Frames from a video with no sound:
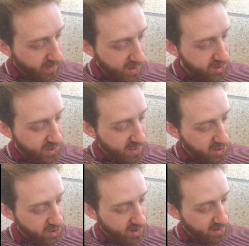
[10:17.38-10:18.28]

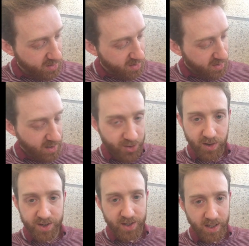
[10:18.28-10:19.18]
education.
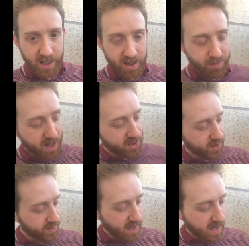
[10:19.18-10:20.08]
Interestingly, it
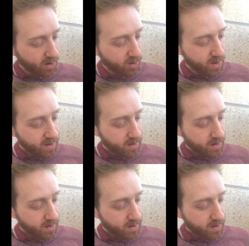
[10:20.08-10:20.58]
mentions how